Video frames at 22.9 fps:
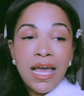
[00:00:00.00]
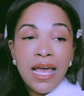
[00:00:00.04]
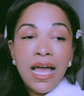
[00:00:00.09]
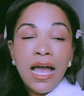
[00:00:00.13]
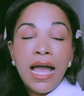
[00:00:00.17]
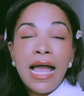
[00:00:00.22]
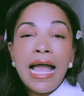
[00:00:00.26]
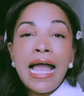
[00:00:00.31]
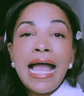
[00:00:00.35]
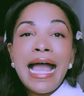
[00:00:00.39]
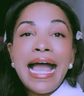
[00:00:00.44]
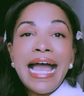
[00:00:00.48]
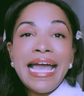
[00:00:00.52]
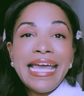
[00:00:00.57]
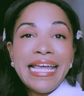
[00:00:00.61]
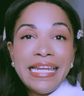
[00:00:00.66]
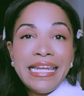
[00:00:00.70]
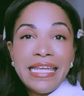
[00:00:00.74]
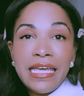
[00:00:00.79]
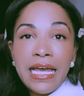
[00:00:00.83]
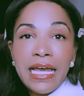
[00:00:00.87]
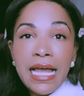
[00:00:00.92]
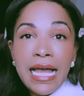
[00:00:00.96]

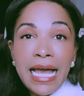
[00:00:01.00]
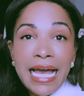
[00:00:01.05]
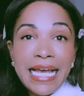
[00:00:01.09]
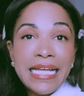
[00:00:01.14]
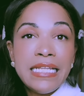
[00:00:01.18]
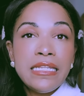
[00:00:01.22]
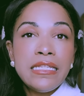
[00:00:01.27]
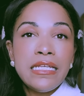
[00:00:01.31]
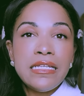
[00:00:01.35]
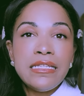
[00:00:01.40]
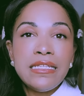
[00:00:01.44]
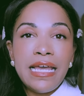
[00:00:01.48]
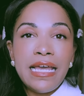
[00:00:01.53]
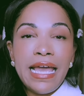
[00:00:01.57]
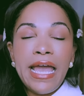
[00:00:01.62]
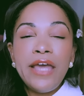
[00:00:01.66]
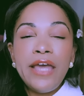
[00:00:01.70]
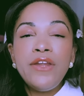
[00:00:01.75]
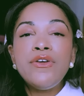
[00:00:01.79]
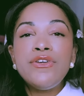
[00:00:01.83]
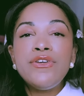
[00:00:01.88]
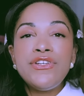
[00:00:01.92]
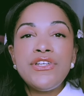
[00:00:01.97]
highly heightened
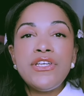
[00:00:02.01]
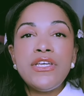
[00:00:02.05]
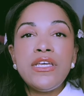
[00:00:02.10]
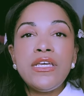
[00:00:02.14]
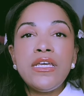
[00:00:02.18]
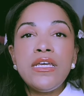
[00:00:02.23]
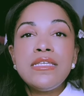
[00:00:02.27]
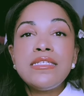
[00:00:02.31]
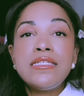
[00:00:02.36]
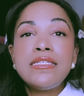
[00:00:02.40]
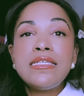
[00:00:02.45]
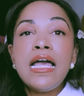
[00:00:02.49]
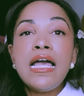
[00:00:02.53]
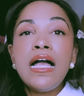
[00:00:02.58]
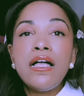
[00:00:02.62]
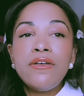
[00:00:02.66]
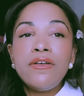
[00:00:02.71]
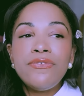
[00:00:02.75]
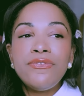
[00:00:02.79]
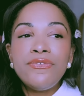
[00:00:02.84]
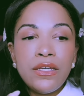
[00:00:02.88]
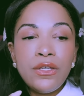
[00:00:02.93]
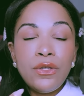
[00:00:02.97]
energy
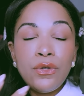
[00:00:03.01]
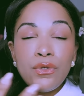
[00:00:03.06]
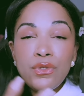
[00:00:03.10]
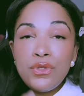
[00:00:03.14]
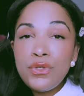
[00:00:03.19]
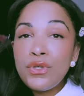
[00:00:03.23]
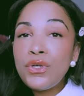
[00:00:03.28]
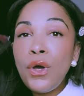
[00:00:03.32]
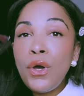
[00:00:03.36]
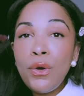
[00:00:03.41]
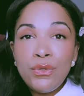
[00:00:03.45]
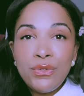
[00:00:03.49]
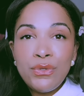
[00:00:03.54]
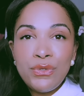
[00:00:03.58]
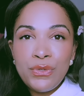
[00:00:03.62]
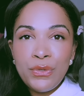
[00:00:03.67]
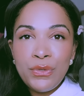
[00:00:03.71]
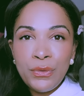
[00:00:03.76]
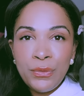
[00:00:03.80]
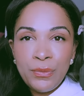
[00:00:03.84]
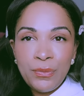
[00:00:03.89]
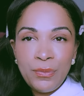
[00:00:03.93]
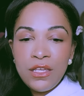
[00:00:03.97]
self, to go to.